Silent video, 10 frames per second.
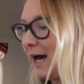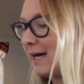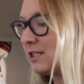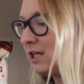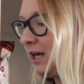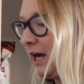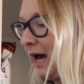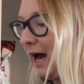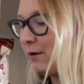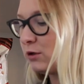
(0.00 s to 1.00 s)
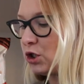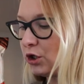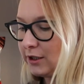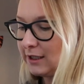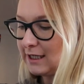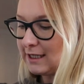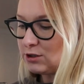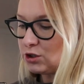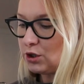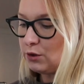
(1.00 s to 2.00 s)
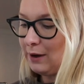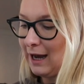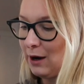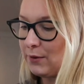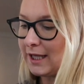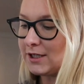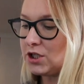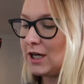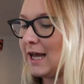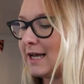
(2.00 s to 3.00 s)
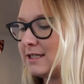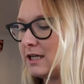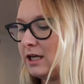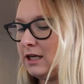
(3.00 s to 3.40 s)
add our chocolate into our KitchenAid.